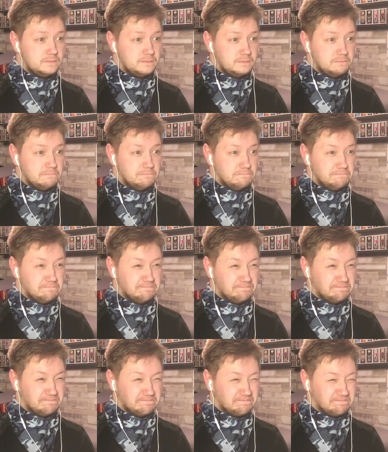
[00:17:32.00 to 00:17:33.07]

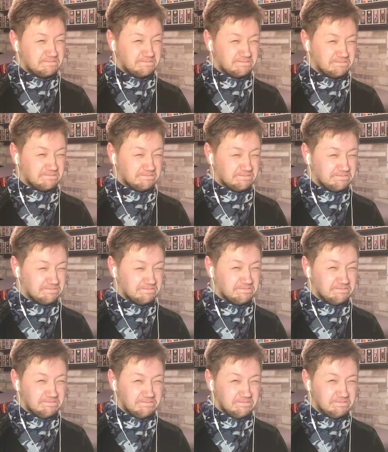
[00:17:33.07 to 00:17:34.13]

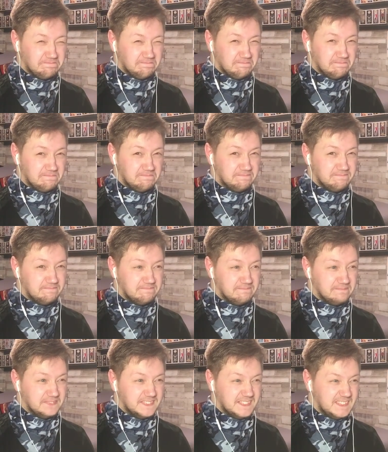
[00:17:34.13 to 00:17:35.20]

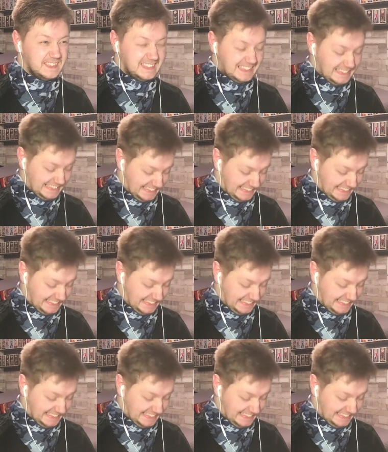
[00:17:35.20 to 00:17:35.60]
Nobody speaks.